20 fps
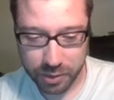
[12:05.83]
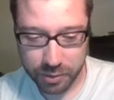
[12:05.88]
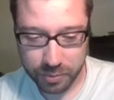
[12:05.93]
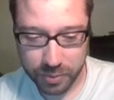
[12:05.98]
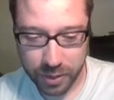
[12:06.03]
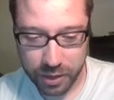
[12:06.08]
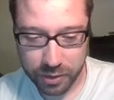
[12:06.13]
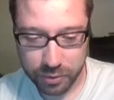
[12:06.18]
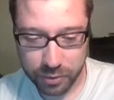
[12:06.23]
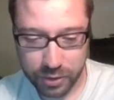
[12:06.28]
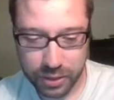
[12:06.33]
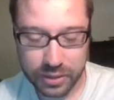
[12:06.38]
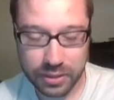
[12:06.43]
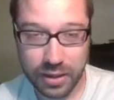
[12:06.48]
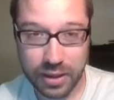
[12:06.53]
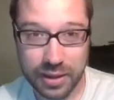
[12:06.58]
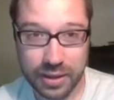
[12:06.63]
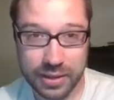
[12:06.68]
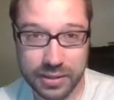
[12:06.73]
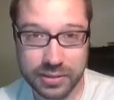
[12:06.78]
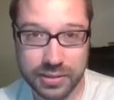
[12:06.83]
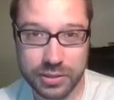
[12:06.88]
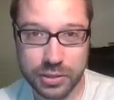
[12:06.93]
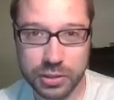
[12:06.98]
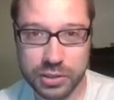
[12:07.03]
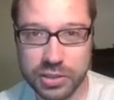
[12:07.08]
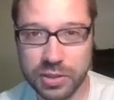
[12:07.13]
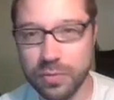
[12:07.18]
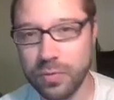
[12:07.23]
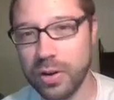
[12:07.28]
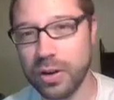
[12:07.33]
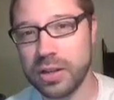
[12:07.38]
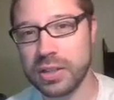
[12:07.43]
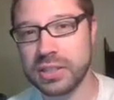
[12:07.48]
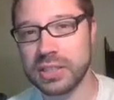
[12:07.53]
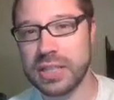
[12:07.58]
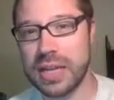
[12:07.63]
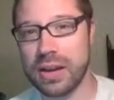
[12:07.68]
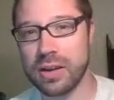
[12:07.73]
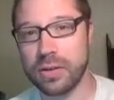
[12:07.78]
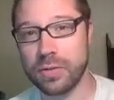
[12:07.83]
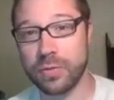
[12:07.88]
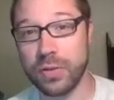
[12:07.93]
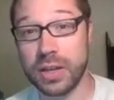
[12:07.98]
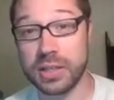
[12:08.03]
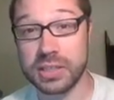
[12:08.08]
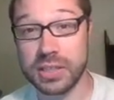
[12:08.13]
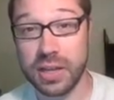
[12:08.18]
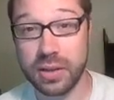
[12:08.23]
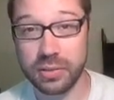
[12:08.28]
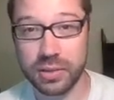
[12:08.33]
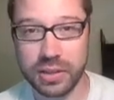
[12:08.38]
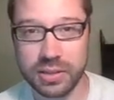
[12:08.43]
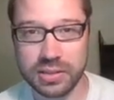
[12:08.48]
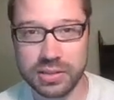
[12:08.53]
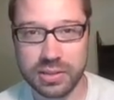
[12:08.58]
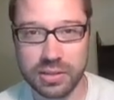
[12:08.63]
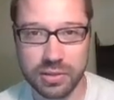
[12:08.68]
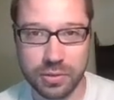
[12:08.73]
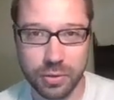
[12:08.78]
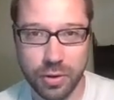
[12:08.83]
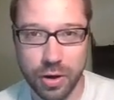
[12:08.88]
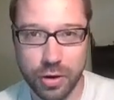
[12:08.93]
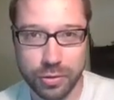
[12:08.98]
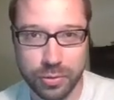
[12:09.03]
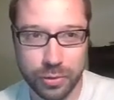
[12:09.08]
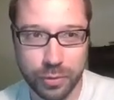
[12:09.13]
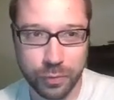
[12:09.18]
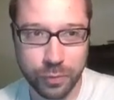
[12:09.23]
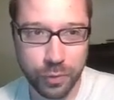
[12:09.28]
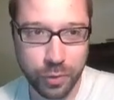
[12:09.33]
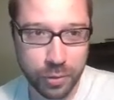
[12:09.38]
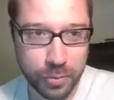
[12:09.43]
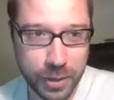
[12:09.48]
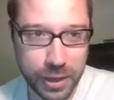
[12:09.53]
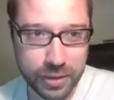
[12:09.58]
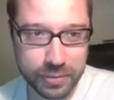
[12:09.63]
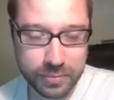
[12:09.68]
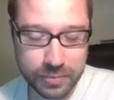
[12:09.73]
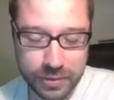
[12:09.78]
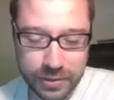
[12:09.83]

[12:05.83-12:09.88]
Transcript: Hungering Knight, just the various sacrifice outlets that there are in the format.